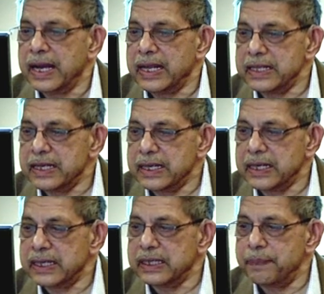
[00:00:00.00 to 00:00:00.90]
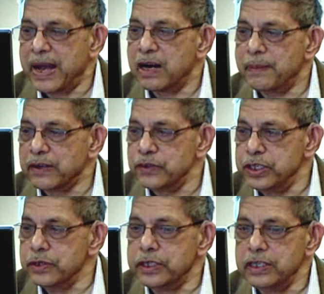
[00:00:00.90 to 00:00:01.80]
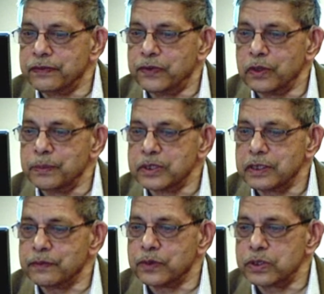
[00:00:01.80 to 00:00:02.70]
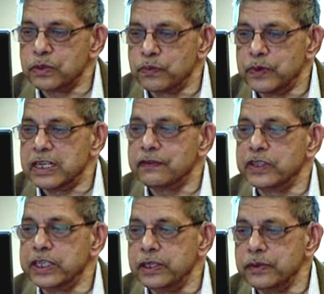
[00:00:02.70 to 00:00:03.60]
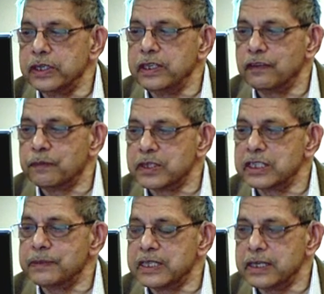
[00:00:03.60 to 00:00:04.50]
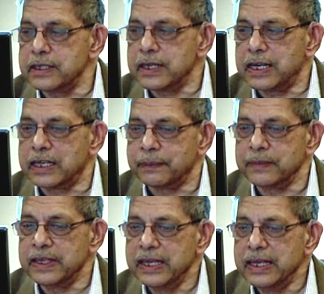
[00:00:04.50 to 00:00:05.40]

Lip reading: And the paramount duty of all Muslims was to work for the unity of Muslims and Islam,